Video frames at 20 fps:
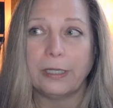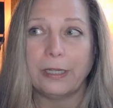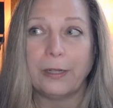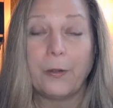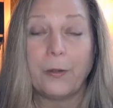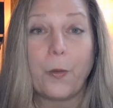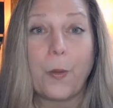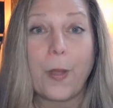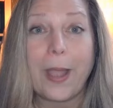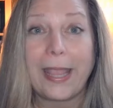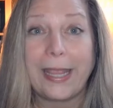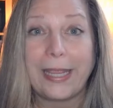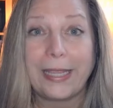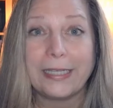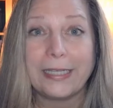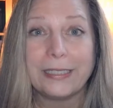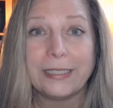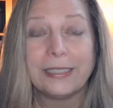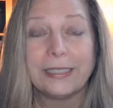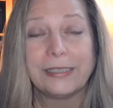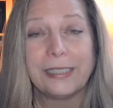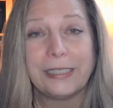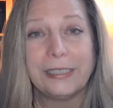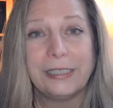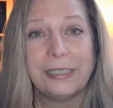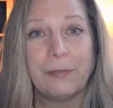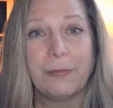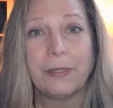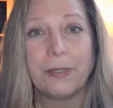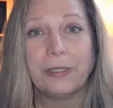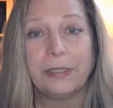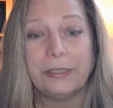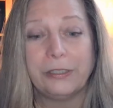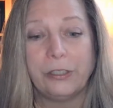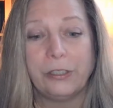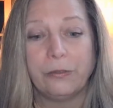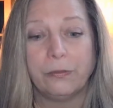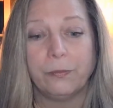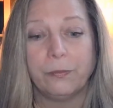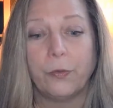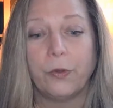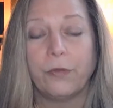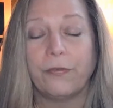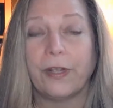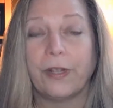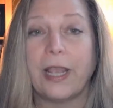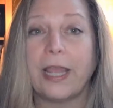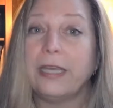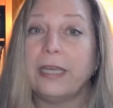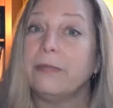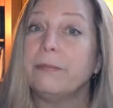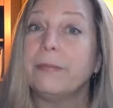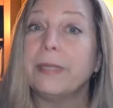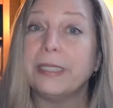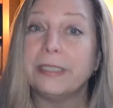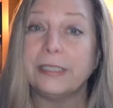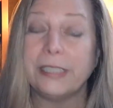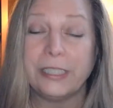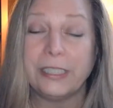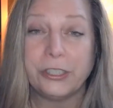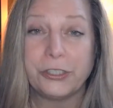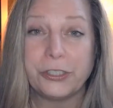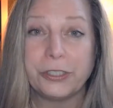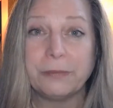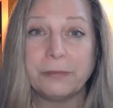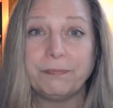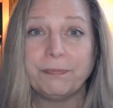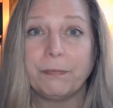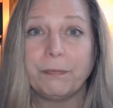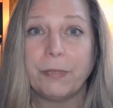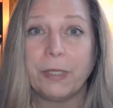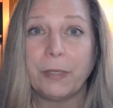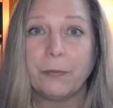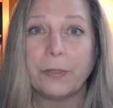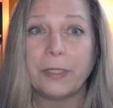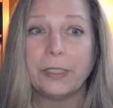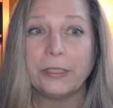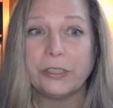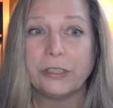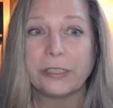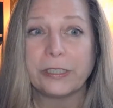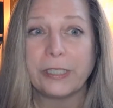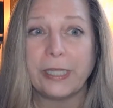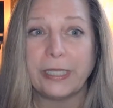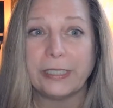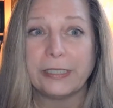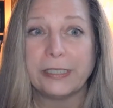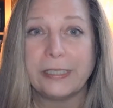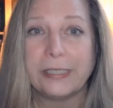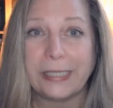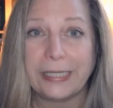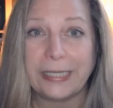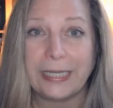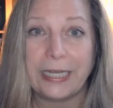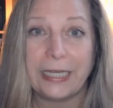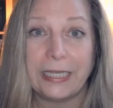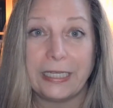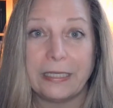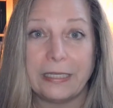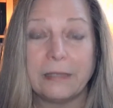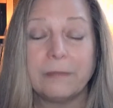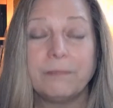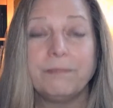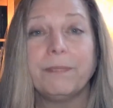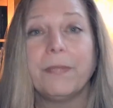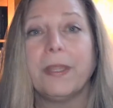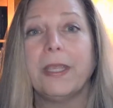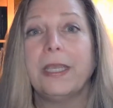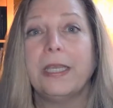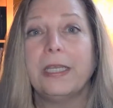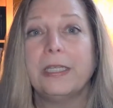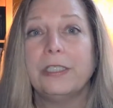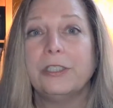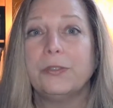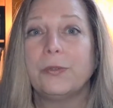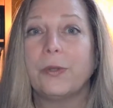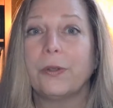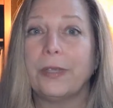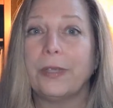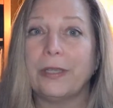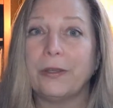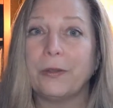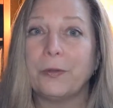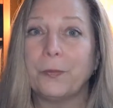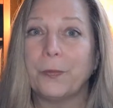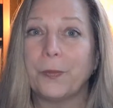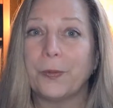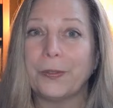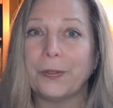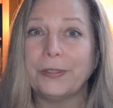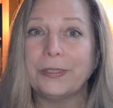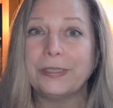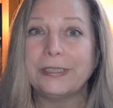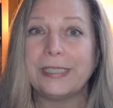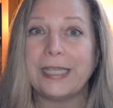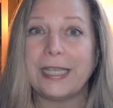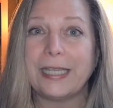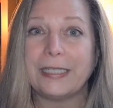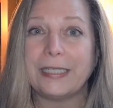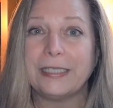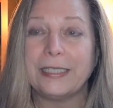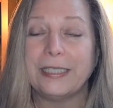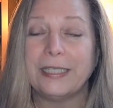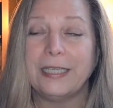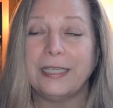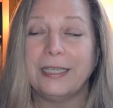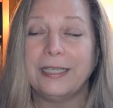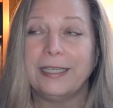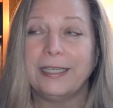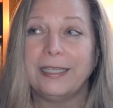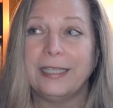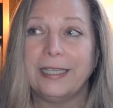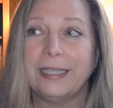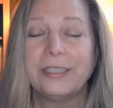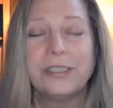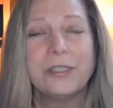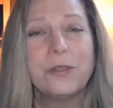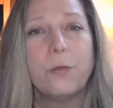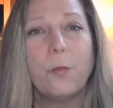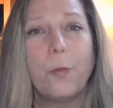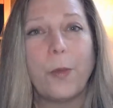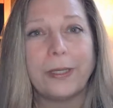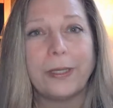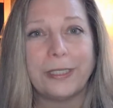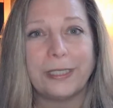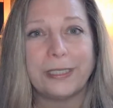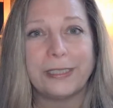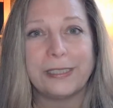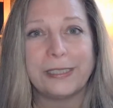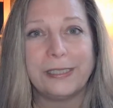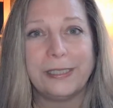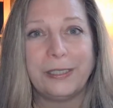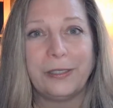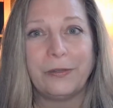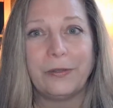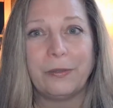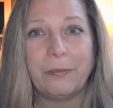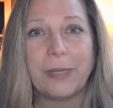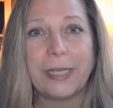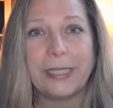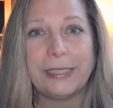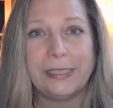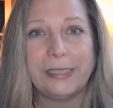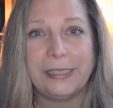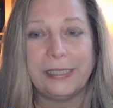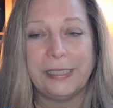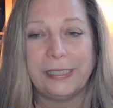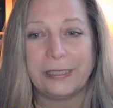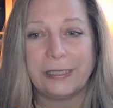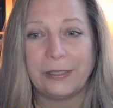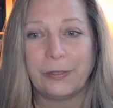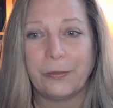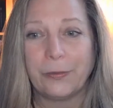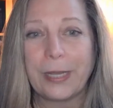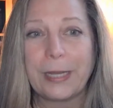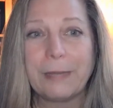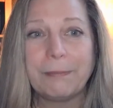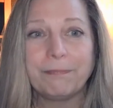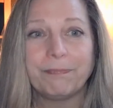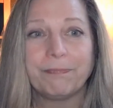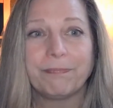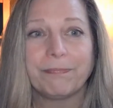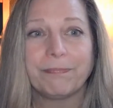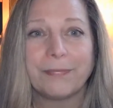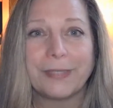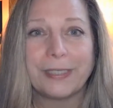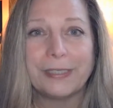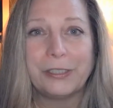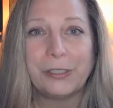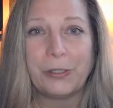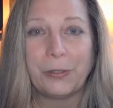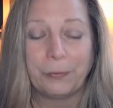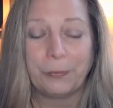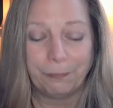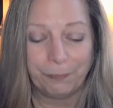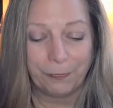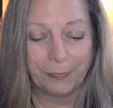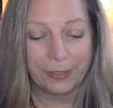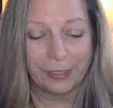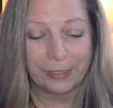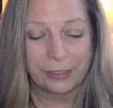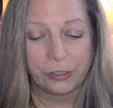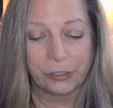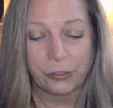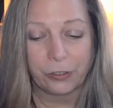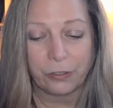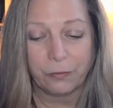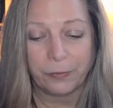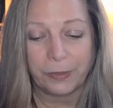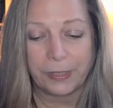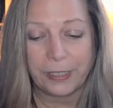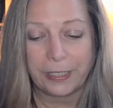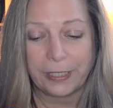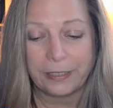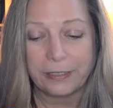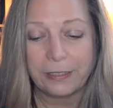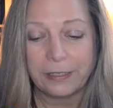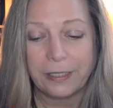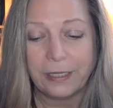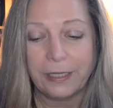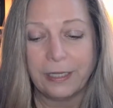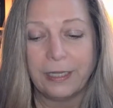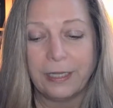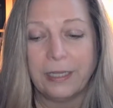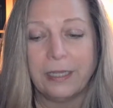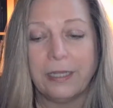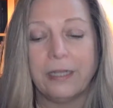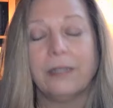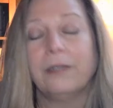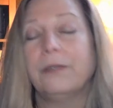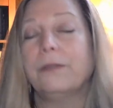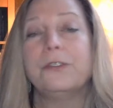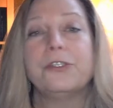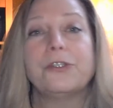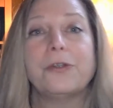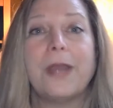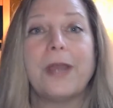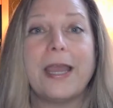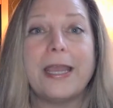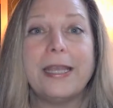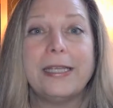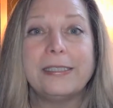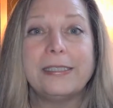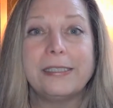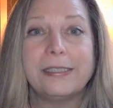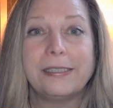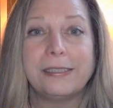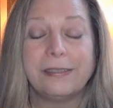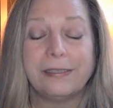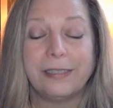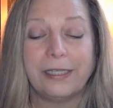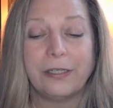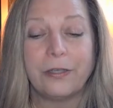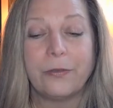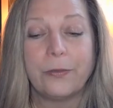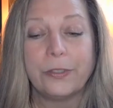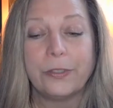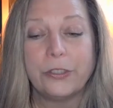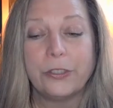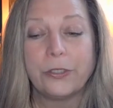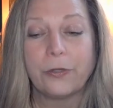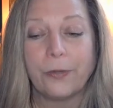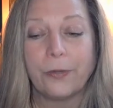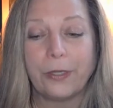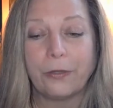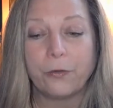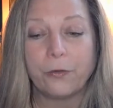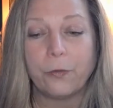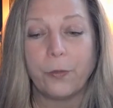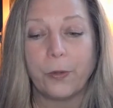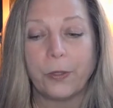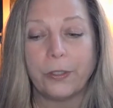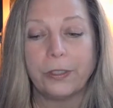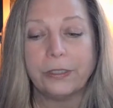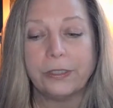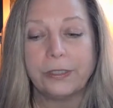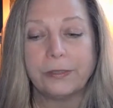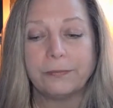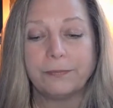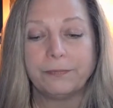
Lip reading: quiet because I typically do more of a guided meditation, but I want to just let us sink in to our inner worlds and into the oneness, in Pisces season. Okay. So let's turn within, close your eyes and go into your inner world